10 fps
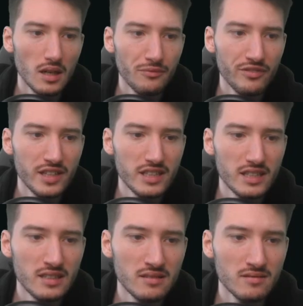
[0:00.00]

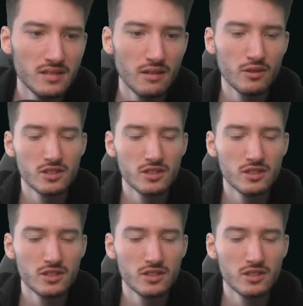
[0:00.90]
Thinking I want